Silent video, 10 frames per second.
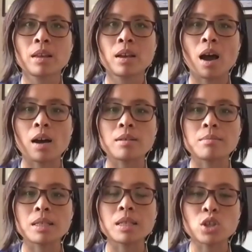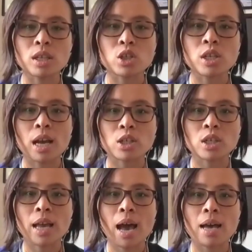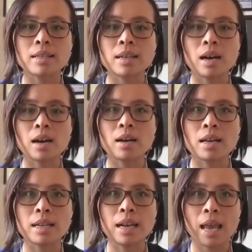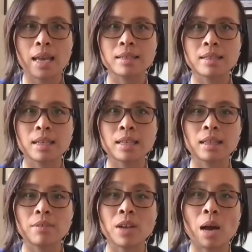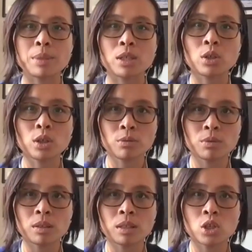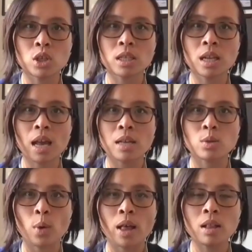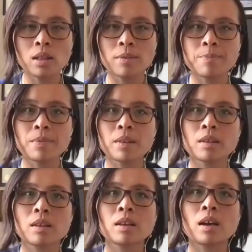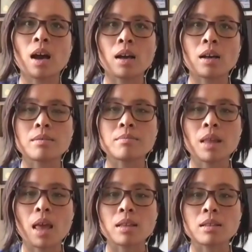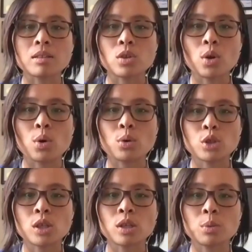Additionally, she actually had an enhancing left optic nerve lesion as well. And so she